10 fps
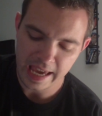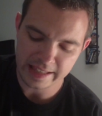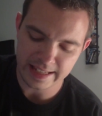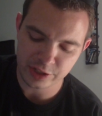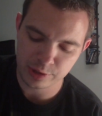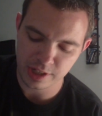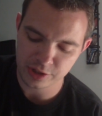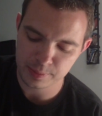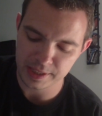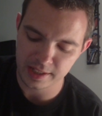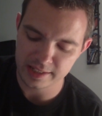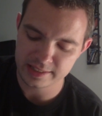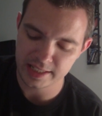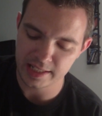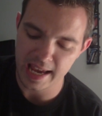And that's just
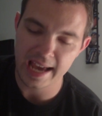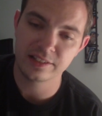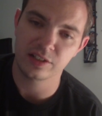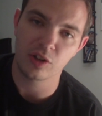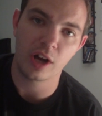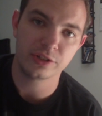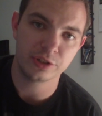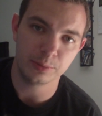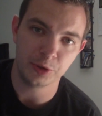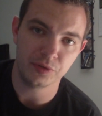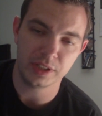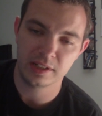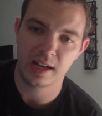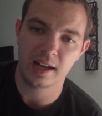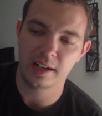because it adds a lot to the movie.
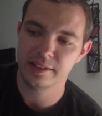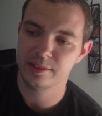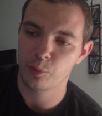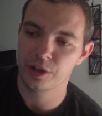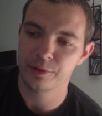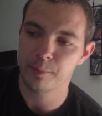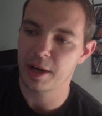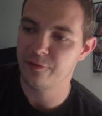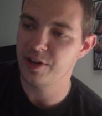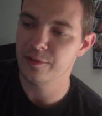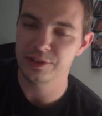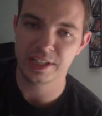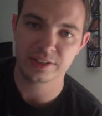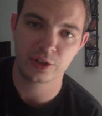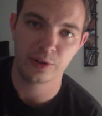One of my favorite
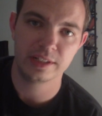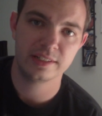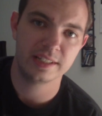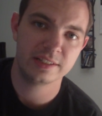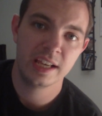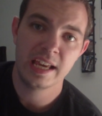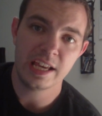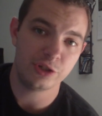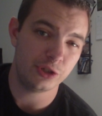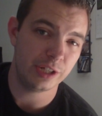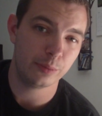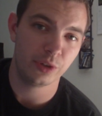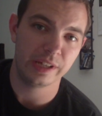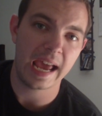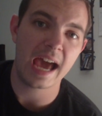things going into this is you didn't
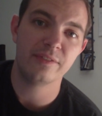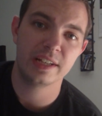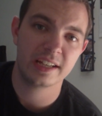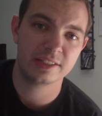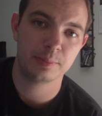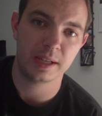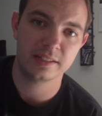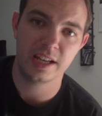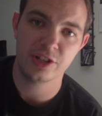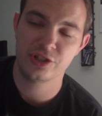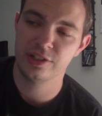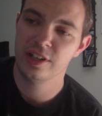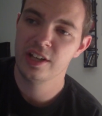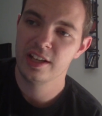really have an expectation.